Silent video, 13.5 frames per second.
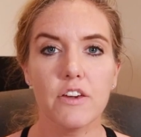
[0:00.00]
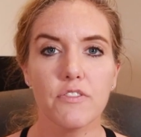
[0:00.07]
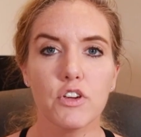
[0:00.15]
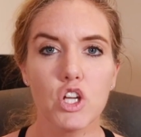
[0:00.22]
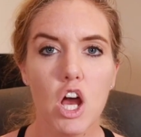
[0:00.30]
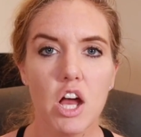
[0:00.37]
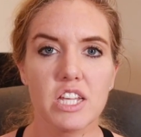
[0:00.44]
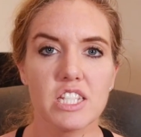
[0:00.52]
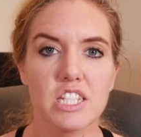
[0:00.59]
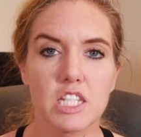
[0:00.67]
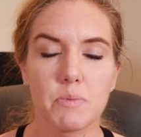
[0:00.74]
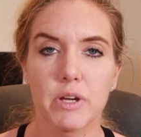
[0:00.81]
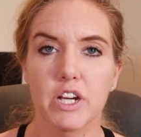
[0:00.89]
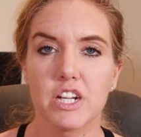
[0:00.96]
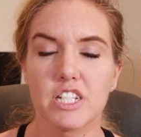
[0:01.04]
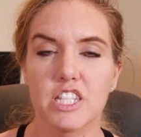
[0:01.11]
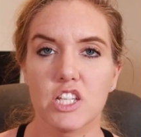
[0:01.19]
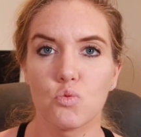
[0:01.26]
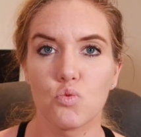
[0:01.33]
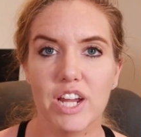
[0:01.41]
If your dog is
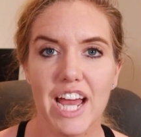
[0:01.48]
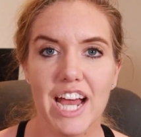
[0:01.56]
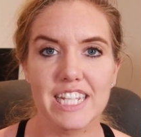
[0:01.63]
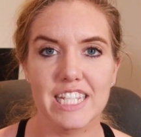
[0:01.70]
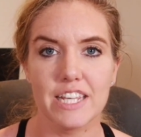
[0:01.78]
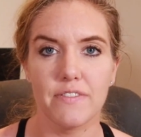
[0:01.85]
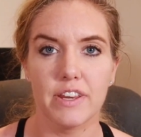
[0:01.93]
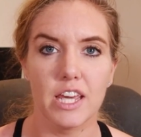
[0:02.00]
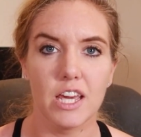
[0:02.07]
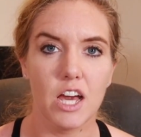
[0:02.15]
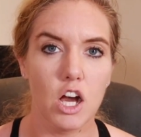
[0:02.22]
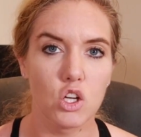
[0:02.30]
experiencing reactivity,